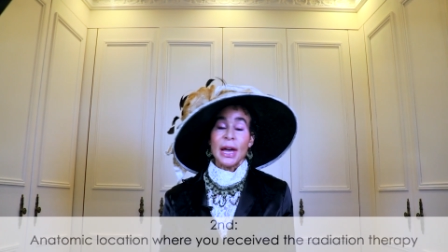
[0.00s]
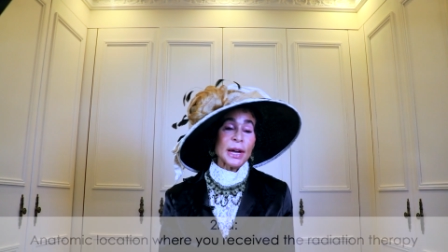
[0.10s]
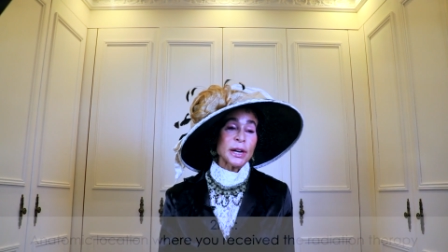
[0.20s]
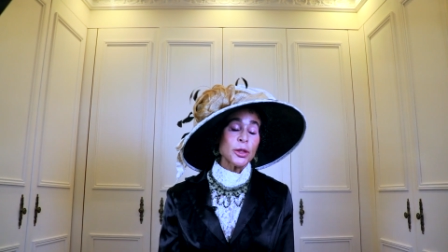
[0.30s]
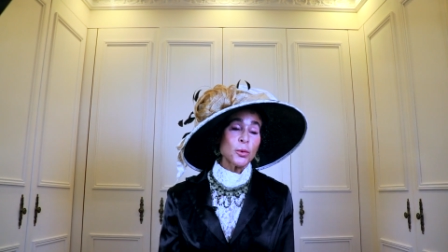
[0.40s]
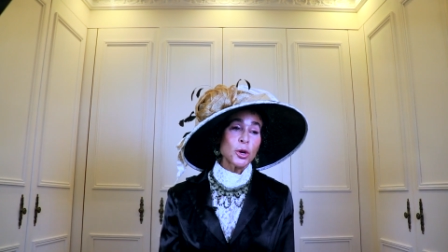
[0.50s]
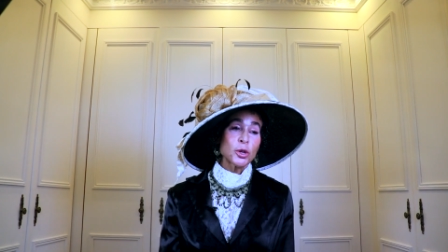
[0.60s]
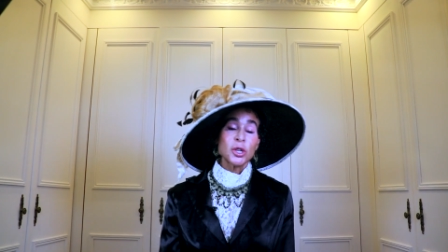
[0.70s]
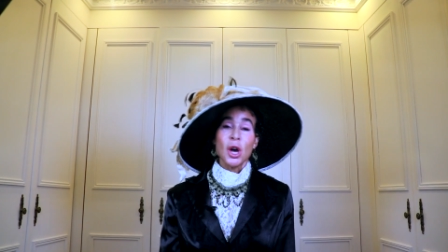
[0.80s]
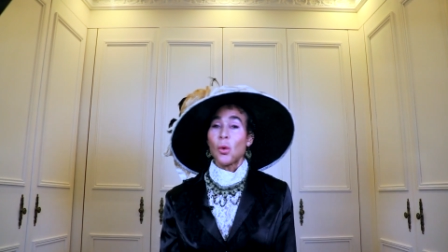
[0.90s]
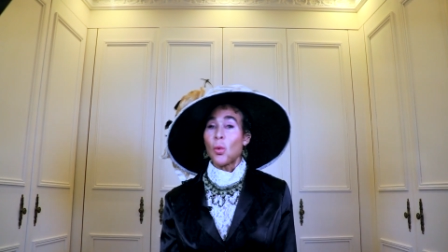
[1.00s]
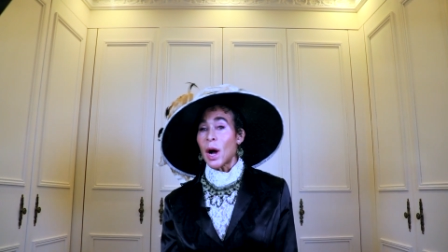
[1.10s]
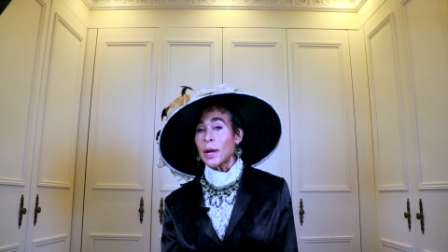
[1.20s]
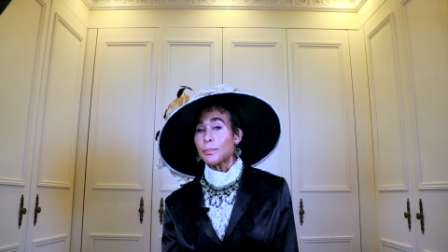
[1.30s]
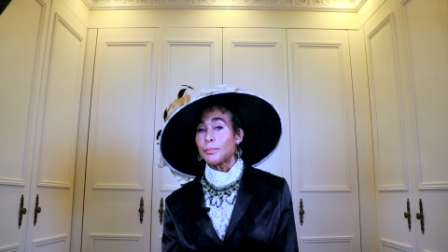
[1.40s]
In other words,
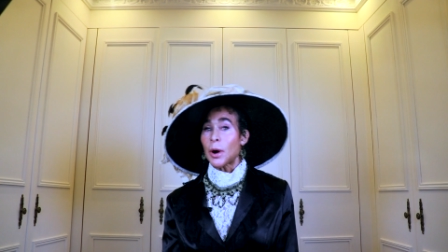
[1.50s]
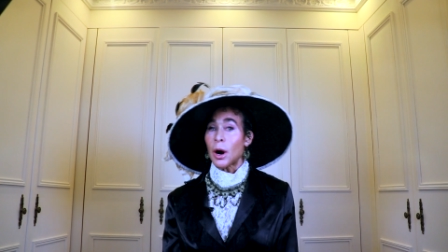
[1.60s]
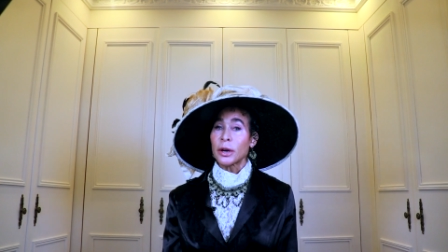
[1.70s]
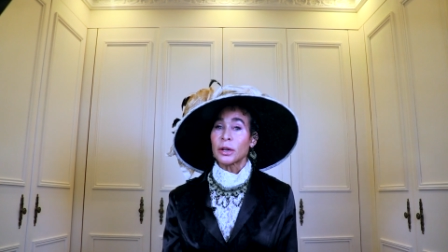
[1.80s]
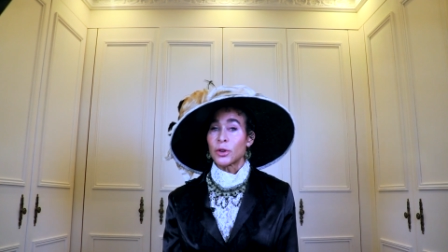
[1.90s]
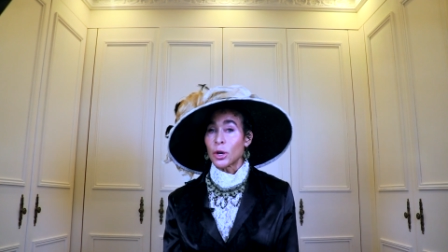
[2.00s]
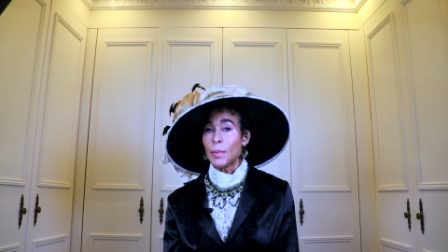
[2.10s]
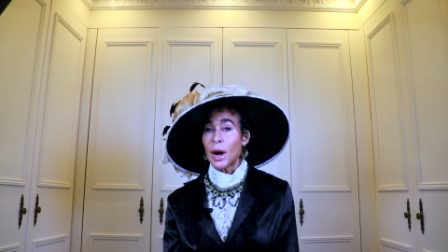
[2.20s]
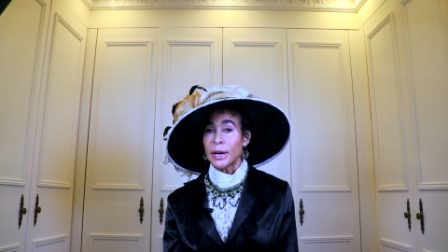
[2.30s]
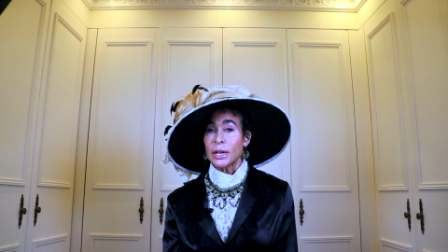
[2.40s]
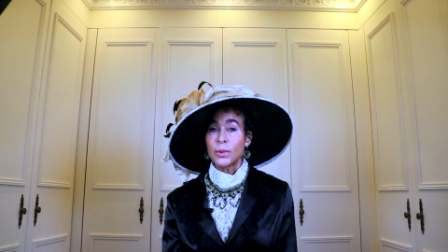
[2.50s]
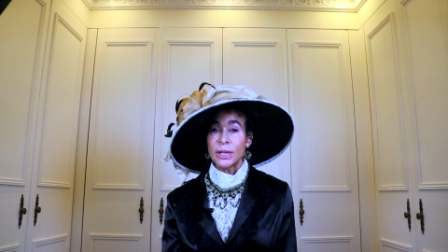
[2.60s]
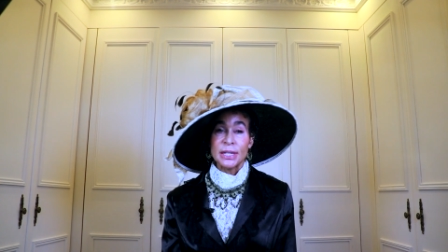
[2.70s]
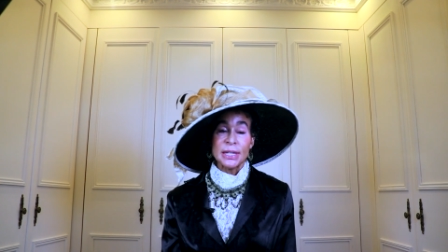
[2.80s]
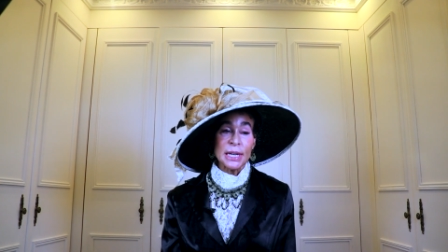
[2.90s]
what part of your body
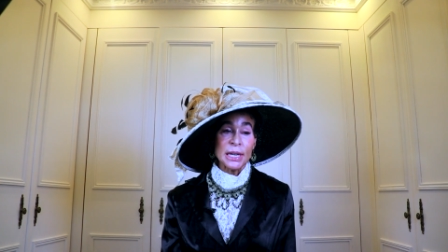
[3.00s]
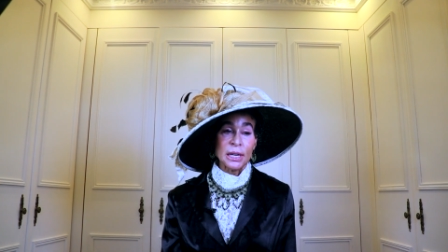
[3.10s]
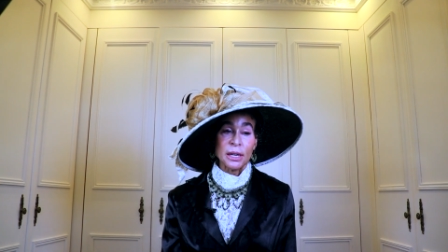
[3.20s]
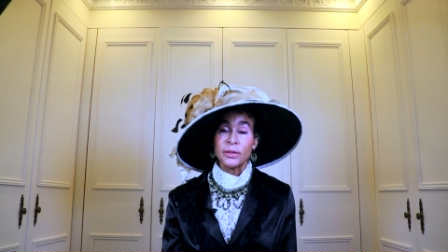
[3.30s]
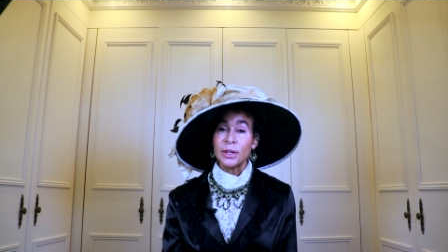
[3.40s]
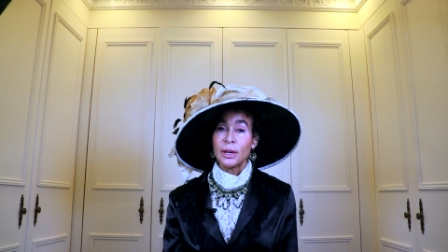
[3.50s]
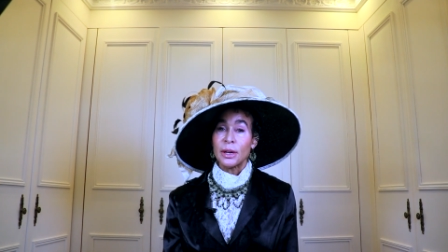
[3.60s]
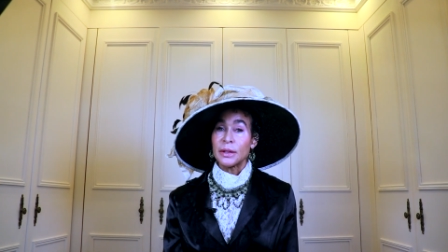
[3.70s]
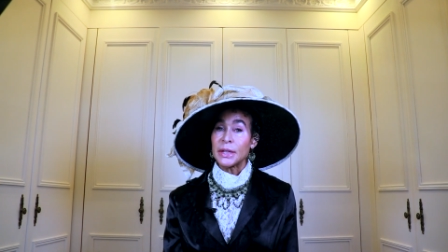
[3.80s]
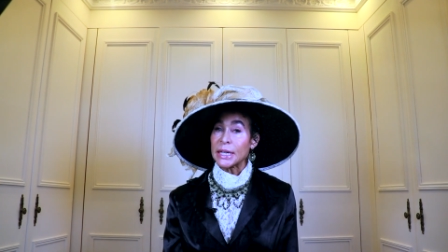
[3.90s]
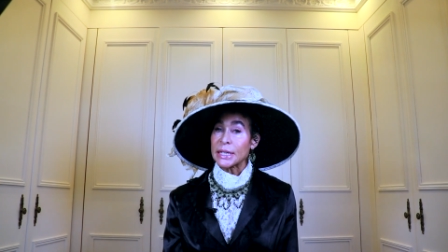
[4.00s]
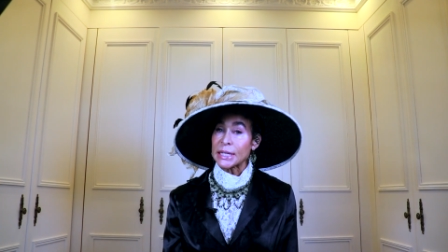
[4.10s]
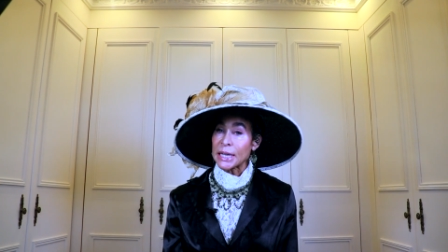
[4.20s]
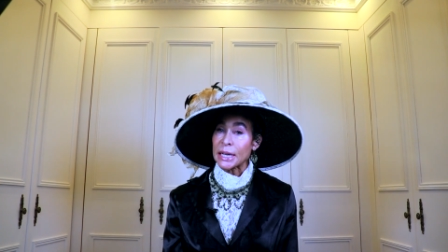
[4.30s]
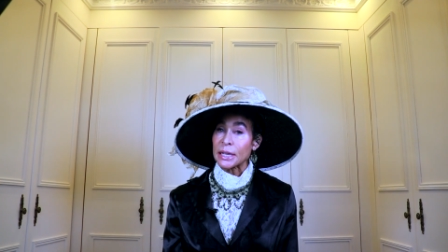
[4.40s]
received the
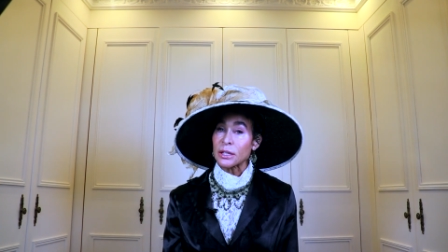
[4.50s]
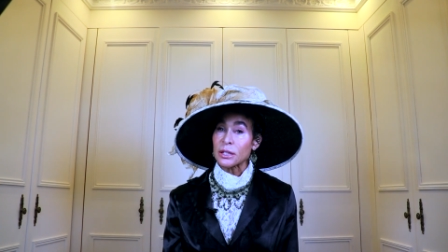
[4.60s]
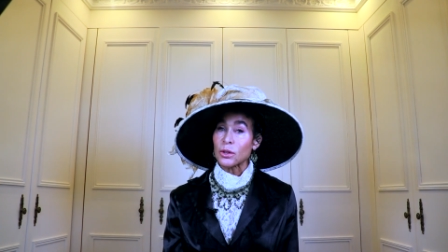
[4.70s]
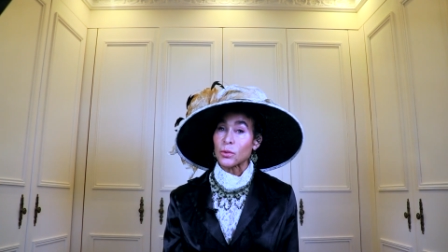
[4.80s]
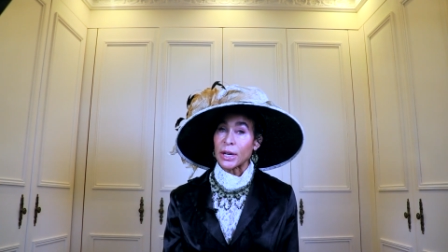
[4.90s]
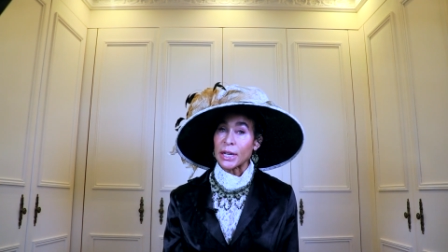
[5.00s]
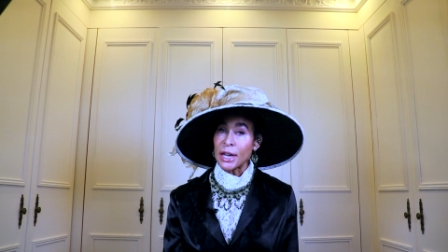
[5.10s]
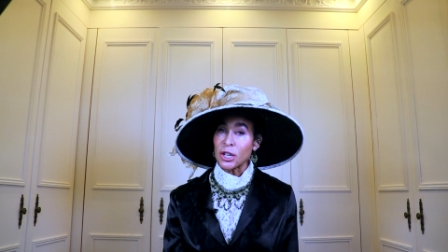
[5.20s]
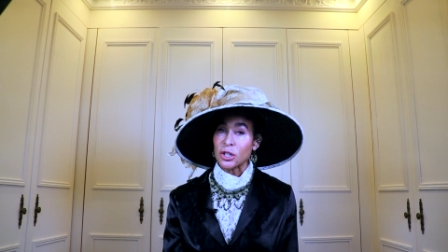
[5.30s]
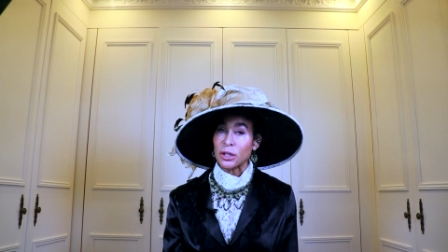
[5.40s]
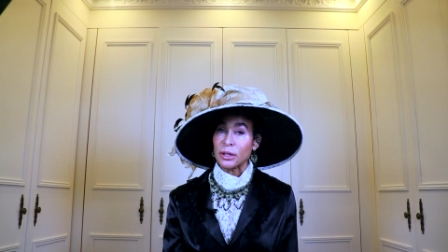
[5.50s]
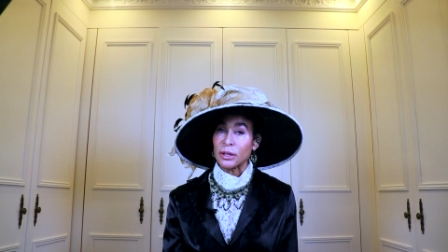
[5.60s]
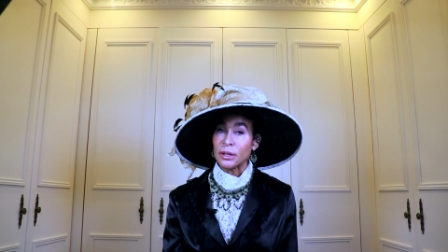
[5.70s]
intense radiation?